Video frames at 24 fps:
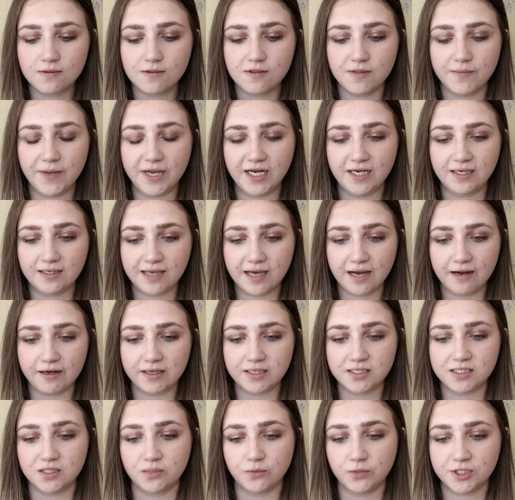The main
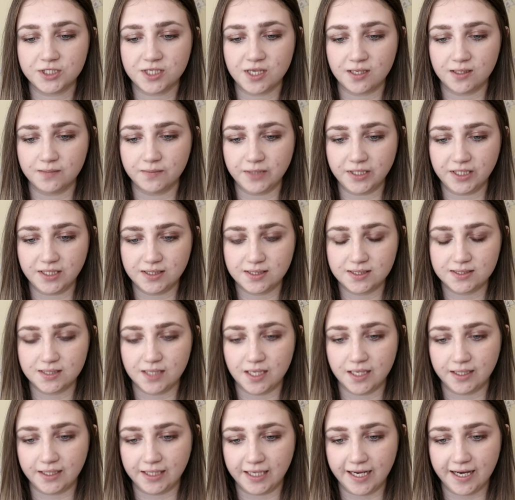character, Watanabe,
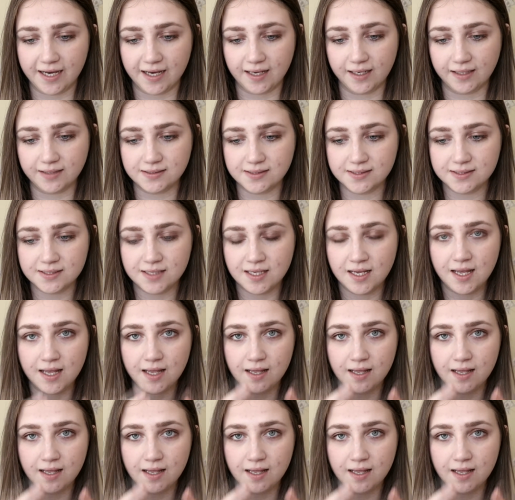certainly has